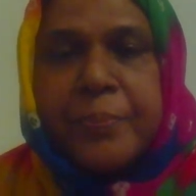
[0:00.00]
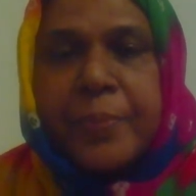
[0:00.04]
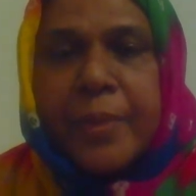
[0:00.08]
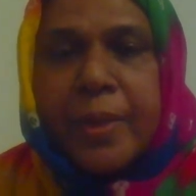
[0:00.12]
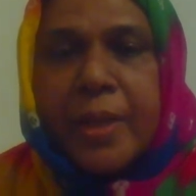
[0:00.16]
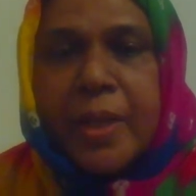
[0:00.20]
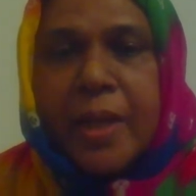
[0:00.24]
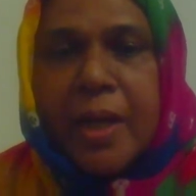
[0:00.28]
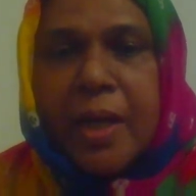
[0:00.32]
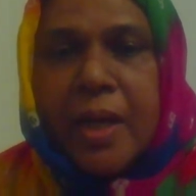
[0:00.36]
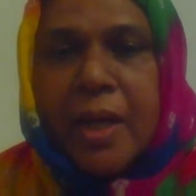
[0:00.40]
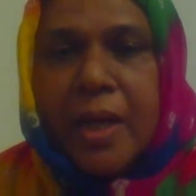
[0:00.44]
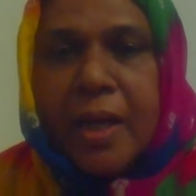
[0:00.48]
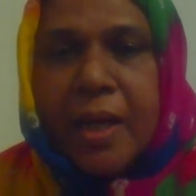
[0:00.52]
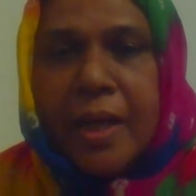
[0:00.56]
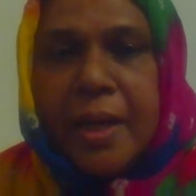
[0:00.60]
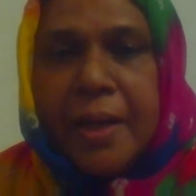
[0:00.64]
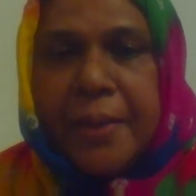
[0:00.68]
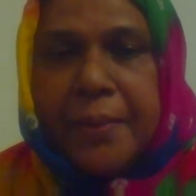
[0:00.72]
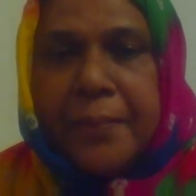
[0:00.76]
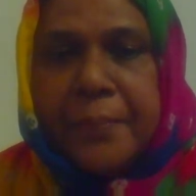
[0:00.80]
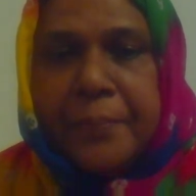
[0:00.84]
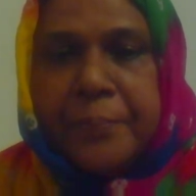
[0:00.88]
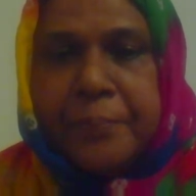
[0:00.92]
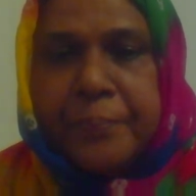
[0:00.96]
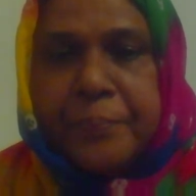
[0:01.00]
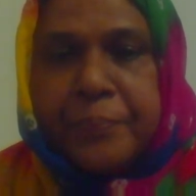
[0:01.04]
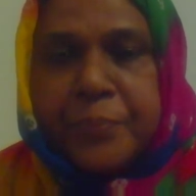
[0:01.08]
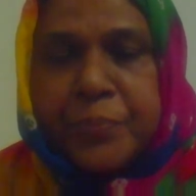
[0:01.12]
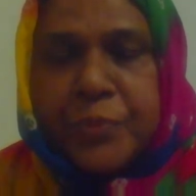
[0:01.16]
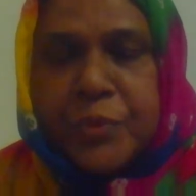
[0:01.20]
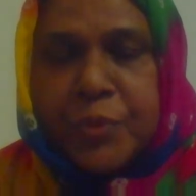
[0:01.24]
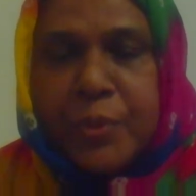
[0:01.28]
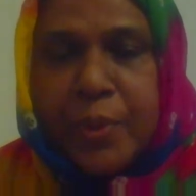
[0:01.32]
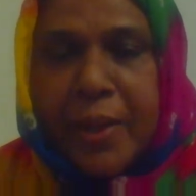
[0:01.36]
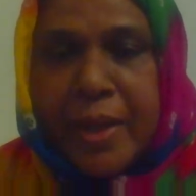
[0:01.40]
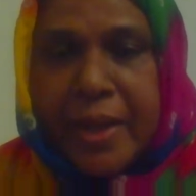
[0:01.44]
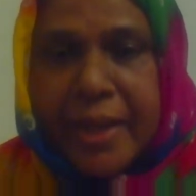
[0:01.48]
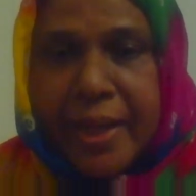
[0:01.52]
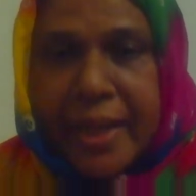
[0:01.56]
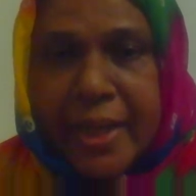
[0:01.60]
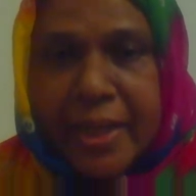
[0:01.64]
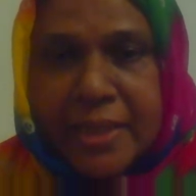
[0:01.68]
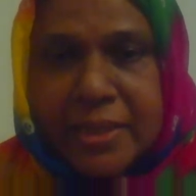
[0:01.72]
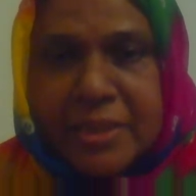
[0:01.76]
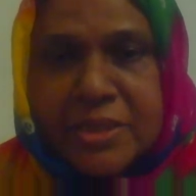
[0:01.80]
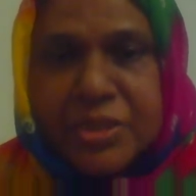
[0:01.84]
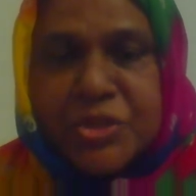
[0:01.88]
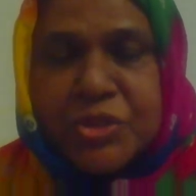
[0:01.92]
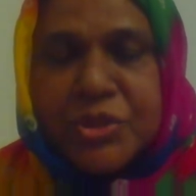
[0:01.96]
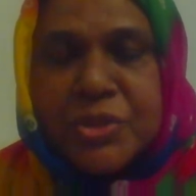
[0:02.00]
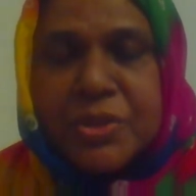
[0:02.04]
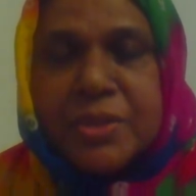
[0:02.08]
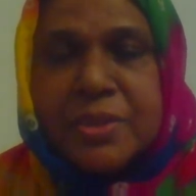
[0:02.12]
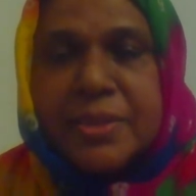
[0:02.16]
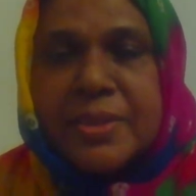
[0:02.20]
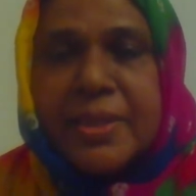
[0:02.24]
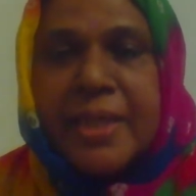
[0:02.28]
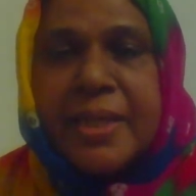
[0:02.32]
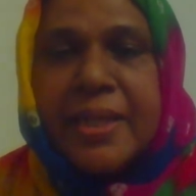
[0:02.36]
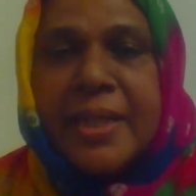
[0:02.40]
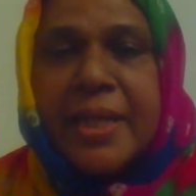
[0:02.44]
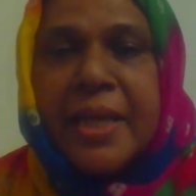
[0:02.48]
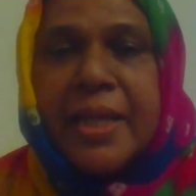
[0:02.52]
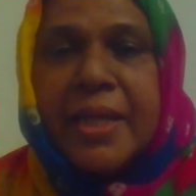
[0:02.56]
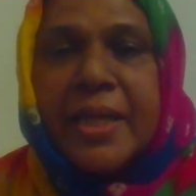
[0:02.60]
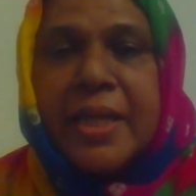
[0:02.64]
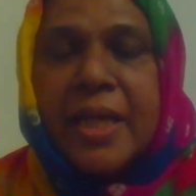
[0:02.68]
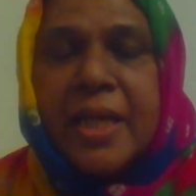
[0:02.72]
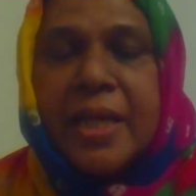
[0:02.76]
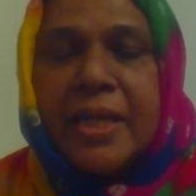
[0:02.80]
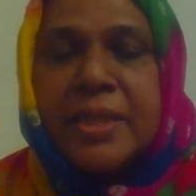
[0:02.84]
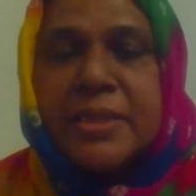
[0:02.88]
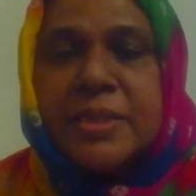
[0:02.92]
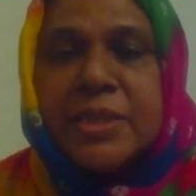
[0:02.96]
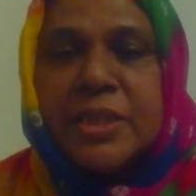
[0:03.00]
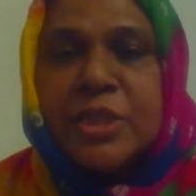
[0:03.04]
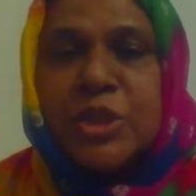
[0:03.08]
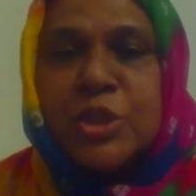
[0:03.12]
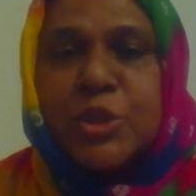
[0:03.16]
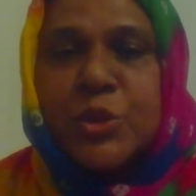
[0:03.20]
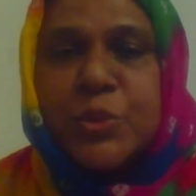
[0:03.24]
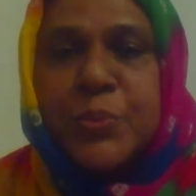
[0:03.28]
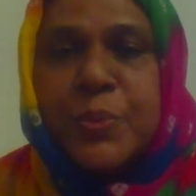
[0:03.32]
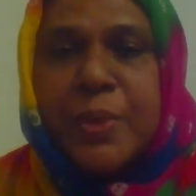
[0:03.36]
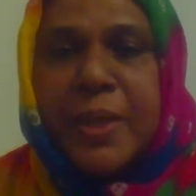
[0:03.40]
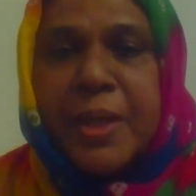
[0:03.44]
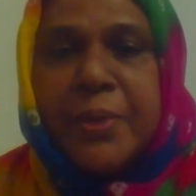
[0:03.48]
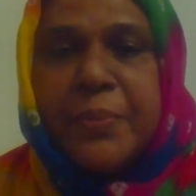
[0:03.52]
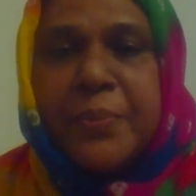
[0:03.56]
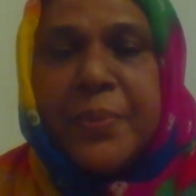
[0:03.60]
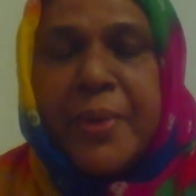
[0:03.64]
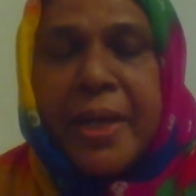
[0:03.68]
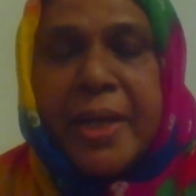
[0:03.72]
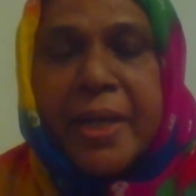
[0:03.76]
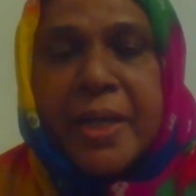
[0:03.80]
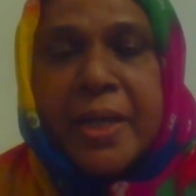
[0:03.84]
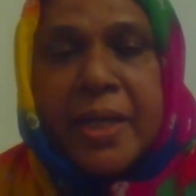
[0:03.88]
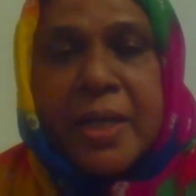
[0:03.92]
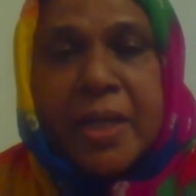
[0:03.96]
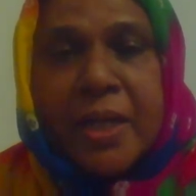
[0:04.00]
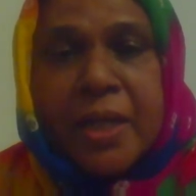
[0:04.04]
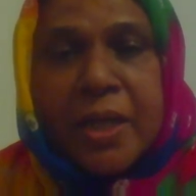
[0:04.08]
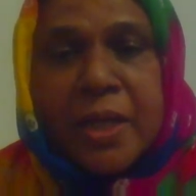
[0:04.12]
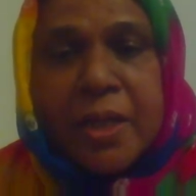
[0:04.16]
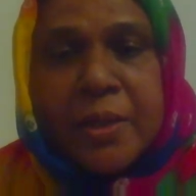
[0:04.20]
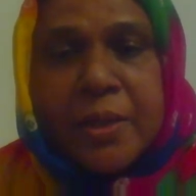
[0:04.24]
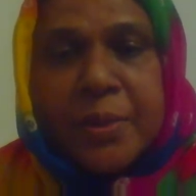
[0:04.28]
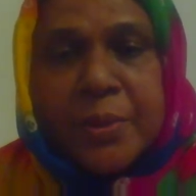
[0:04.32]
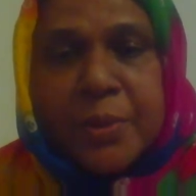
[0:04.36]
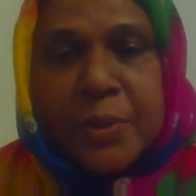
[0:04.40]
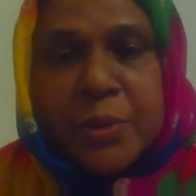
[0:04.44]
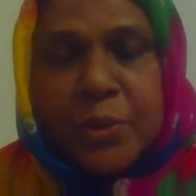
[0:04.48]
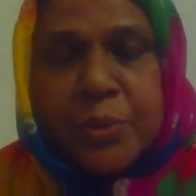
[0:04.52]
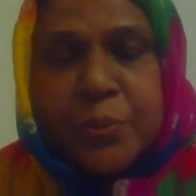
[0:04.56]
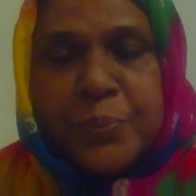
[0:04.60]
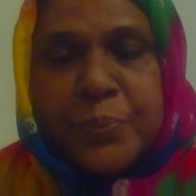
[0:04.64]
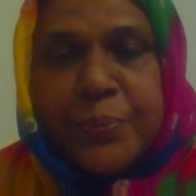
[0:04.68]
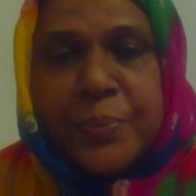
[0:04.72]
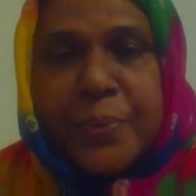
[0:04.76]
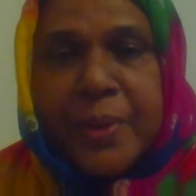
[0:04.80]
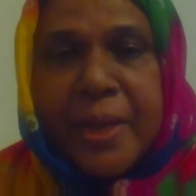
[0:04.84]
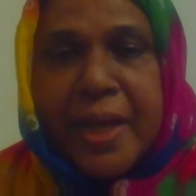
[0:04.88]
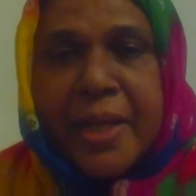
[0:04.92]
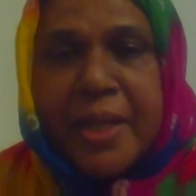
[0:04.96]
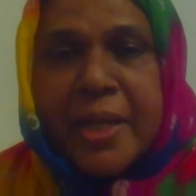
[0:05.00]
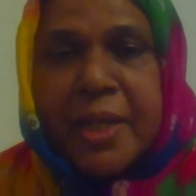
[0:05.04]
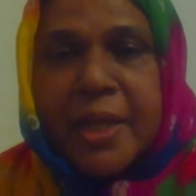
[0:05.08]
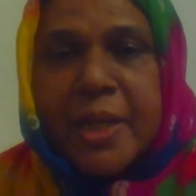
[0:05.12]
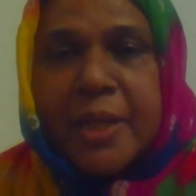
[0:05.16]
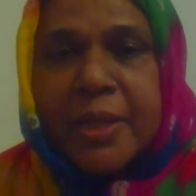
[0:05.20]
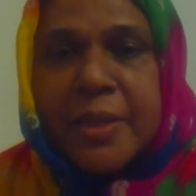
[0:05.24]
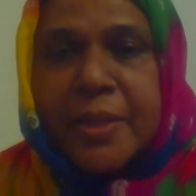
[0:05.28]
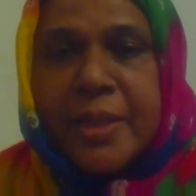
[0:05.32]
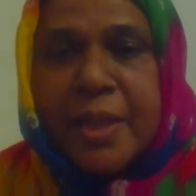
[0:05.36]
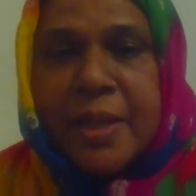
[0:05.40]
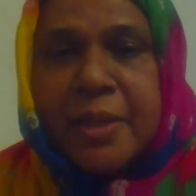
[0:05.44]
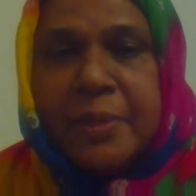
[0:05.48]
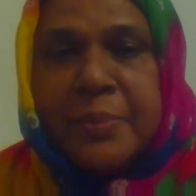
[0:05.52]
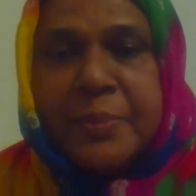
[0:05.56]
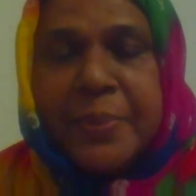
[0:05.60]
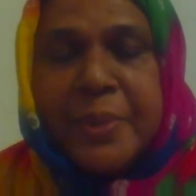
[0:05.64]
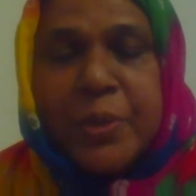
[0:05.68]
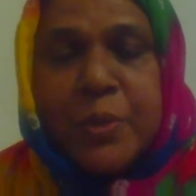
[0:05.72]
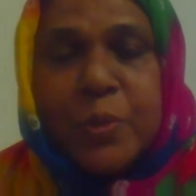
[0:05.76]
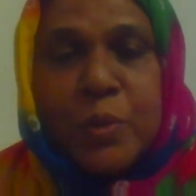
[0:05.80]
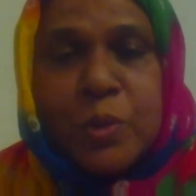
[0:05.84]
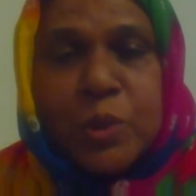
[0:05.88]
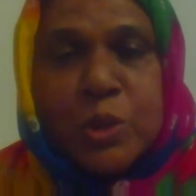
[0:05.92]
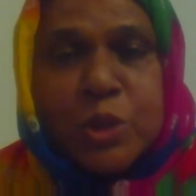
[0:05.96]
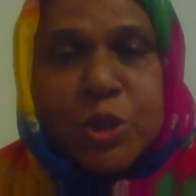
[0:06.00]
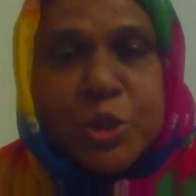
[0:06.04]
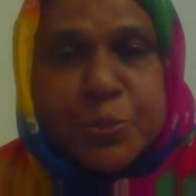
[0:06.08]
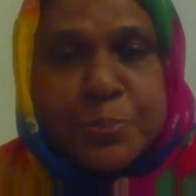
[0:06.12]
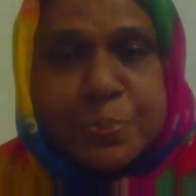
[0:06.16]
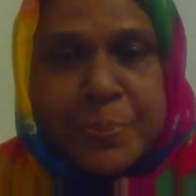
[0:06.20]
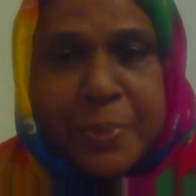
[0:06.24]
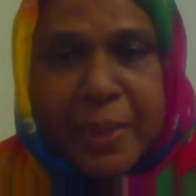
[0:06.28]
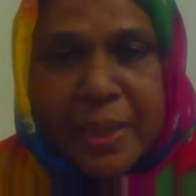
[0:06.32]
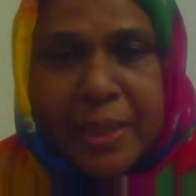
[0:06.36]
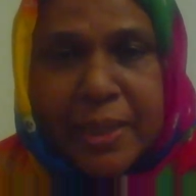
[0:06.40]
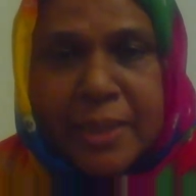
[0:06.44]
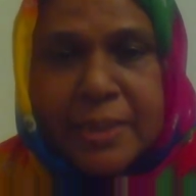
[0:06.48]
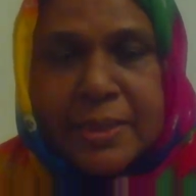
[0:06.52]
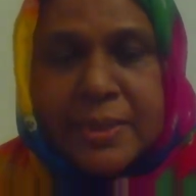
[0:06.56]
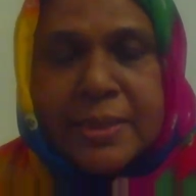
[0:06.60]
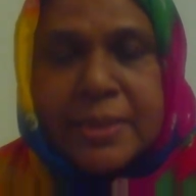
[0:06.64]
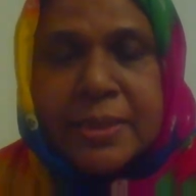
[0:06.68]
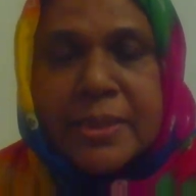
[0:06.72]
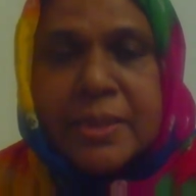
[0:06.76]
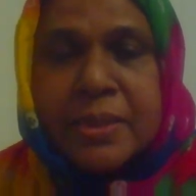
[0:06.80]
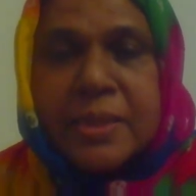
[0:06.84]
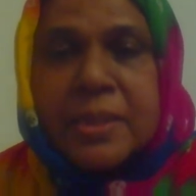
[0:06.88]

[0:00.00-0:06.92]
to arrange that area in such a way where there'll be no spills,